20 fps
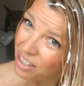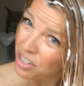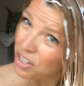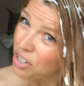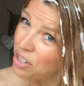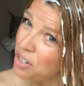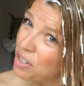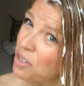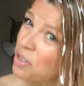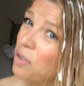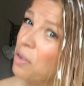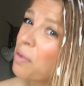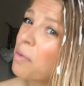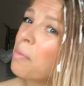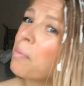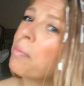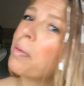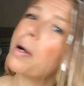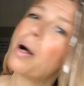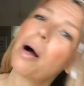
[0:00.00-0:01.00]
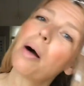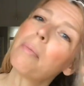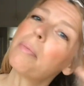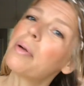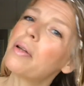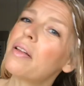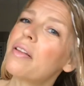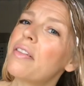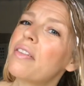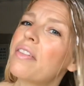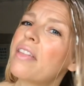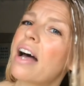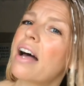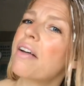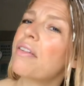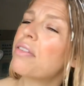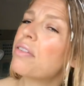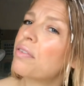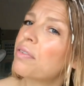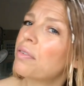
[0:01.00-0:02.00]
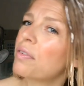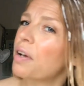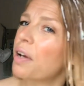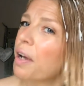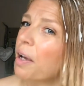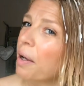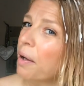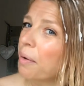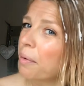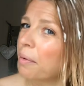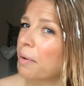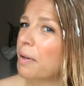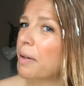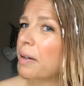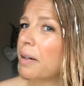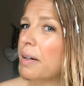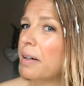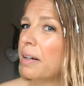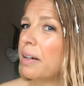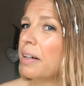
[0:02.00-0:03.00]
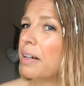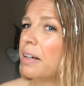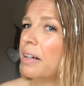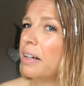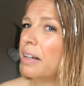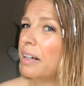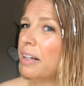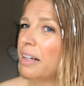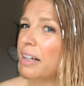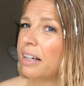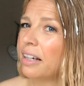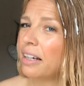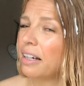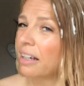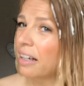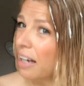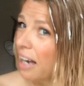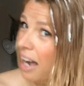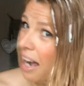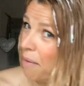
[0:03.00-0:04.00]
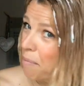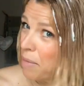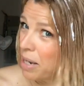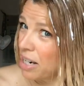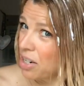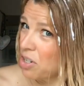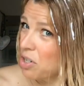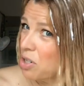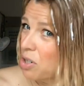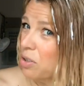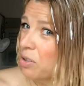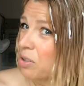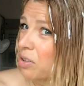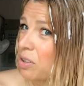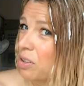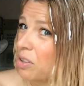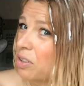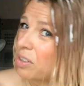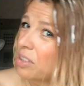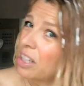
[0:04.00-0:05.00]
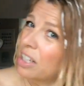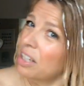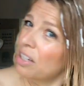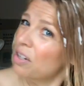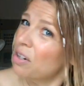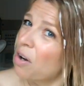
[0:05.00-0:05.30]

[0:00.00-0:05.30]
just pop that through and make sure that you're